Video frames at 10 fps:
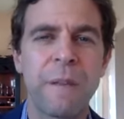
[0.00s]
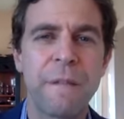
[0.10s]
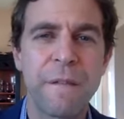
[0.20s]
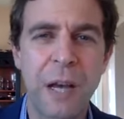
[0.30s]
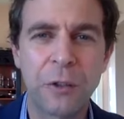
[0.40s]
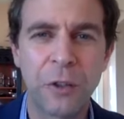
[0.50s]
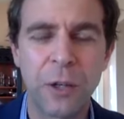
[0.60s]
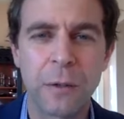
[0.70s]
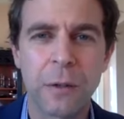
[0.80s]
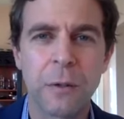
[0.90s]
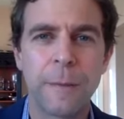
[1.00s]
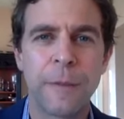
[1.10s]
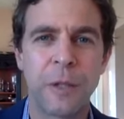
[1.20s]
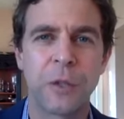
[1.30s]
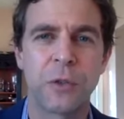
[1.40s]
felt
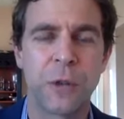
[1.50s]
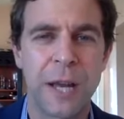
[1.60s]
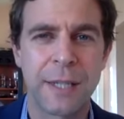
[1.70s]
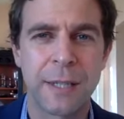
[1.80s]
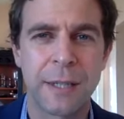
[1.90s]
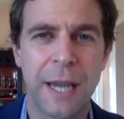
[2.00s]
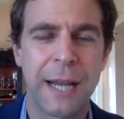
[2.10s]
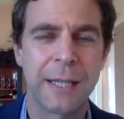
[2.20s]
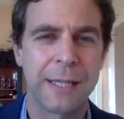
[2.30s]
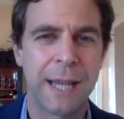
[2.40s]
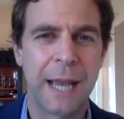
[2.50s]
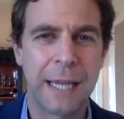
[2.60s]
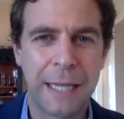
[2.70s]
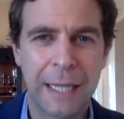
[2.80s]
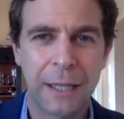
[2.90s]
the stress and
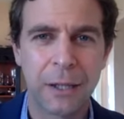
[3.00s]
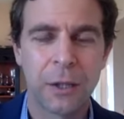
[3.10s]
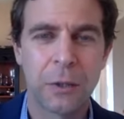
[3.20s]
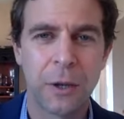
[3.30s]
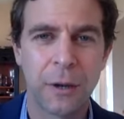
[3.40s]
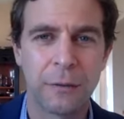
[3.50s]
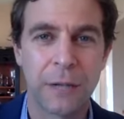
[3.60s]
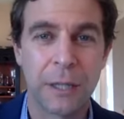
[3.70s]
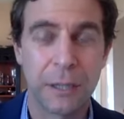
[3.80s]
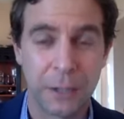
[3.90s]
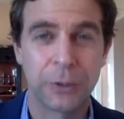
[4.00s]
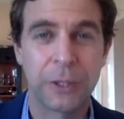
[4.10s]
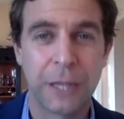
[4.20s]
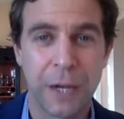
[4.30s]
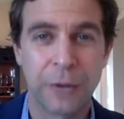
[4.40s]
anxiety of
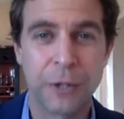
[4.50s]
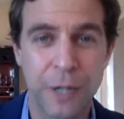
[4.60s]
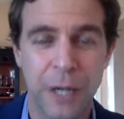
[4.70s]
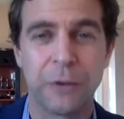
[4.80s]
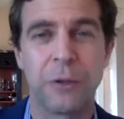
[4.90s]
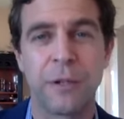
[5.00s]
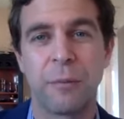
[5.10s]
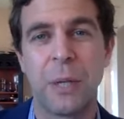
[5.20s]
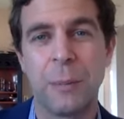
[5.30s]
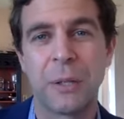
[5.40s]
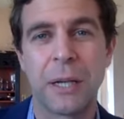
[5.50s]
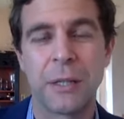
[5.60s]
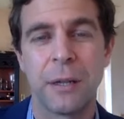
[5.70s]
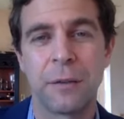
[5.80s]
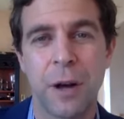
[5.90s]
literally hundreds and hundreds of people as
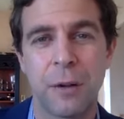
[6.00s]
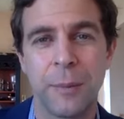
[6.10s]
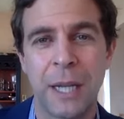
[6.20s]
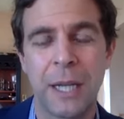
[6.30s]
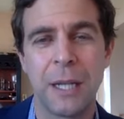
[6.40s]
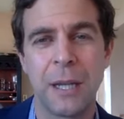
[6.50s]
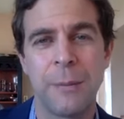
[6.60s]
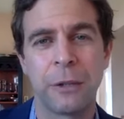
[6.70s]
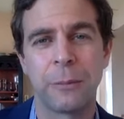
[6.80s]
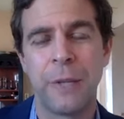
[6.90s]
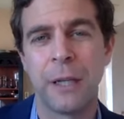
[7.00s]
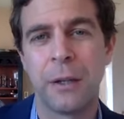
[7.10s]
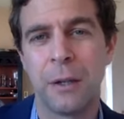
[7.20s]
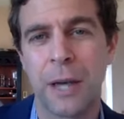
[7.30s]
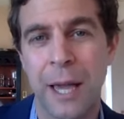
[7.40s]
they've called me and emailed me in
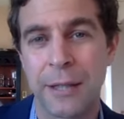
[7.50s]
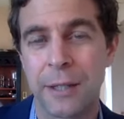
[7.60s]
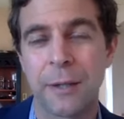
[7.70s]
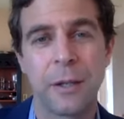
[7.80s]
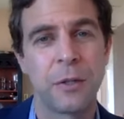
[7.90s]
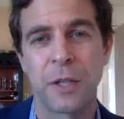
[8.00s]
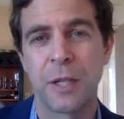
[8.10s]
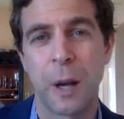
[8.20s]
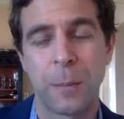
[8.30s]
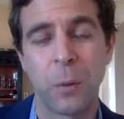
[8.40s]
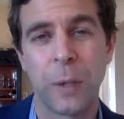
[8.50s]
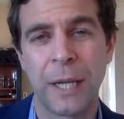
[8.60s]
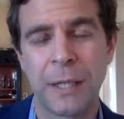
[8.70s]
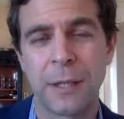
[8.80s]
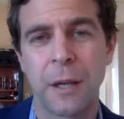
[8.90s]
the last just couple
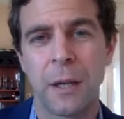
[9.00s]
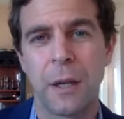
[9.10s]
weeks.